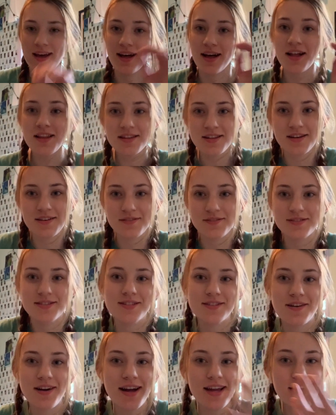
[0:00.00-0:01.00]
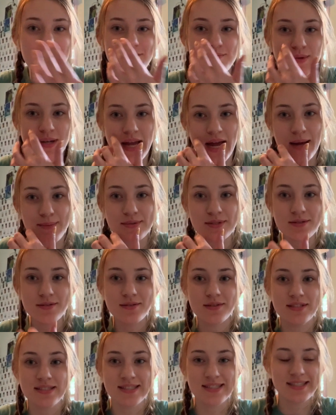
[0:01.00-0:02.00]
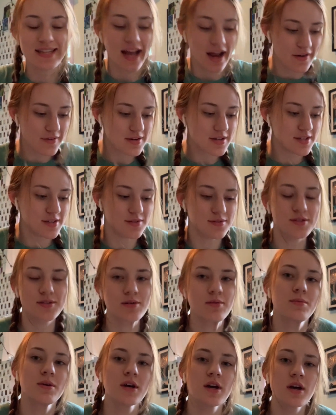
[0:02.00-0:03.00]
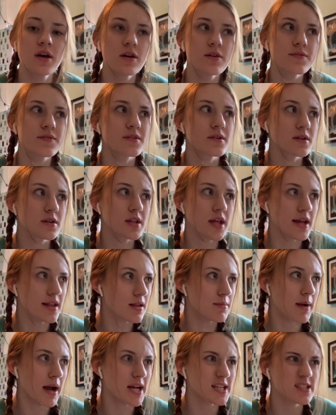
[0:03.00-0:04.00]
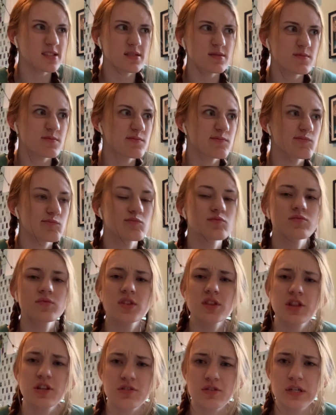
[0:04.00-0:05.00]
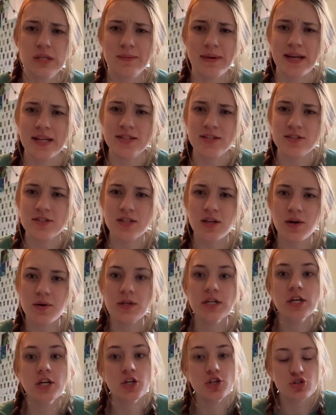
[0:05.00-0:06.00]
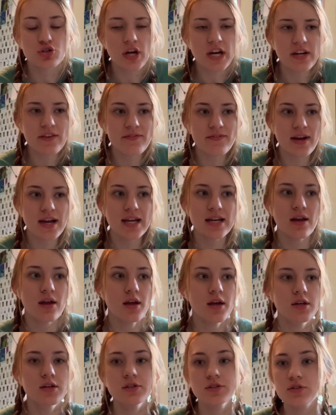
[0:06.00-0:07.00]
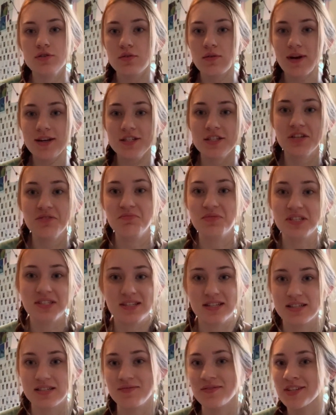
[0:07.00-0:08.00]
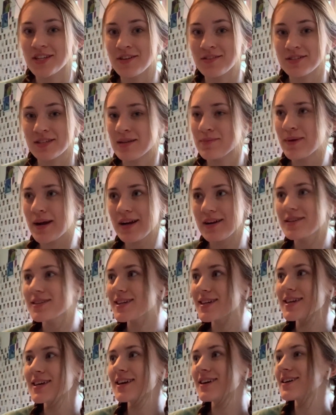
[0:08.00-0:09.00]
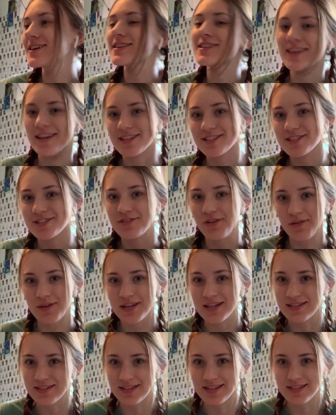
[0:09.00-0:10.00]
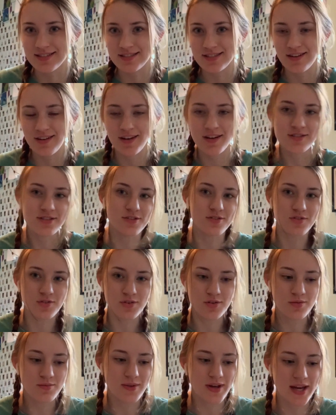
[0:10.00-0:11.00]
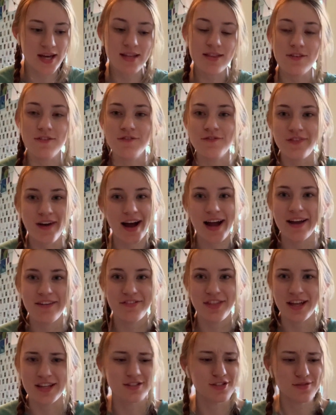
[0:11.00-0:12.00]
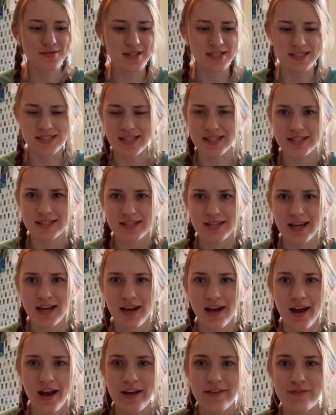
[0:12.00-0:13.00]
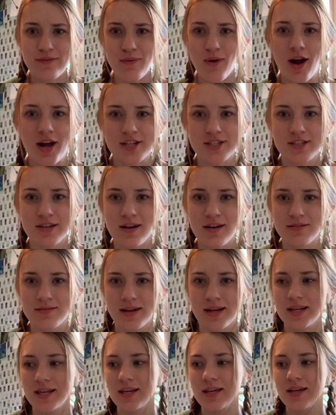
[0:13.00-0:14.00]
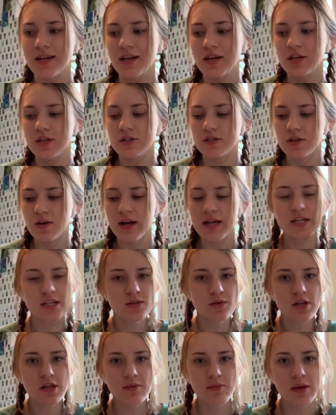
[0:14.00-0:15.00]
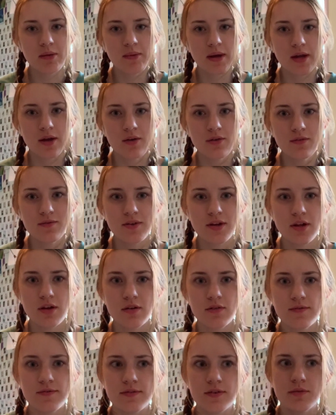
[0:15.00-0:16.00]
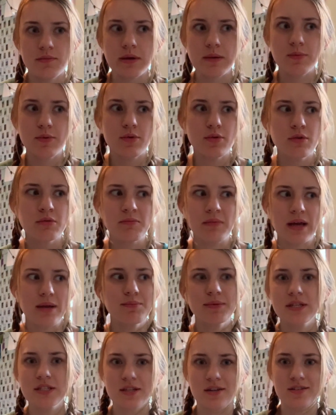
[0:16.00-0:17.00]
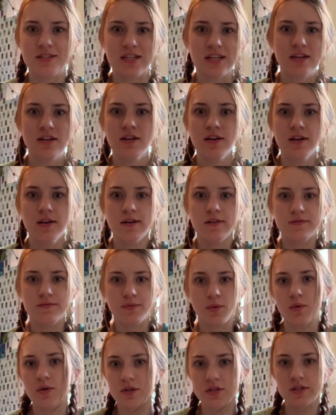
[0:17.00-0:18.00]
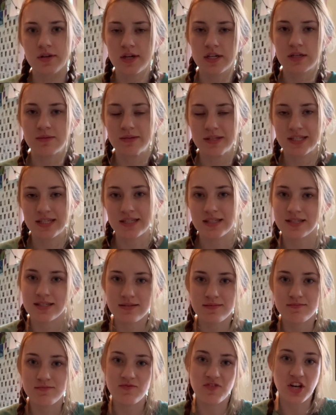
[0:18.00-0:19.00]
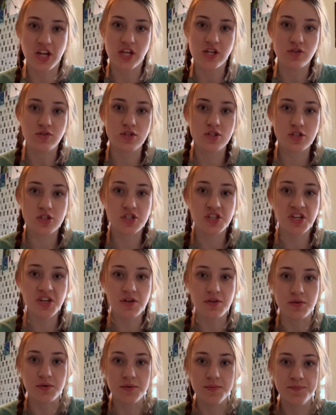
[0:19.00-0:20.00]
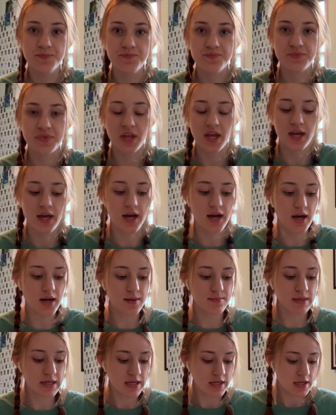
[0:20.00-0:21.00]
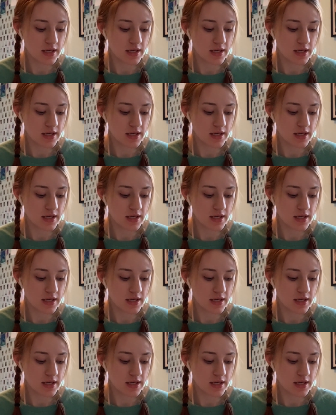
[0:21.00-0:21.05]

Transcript: Hello, so I have been absolutely scouring YouTube for like the past 30 minutes or so trying to find scrunchy business videos, and apparently they just don't exist on YouTube, and the 5 that do exist I've watched already. So I just want to make my own video for people who may be searching for scrunchy business videos too. I've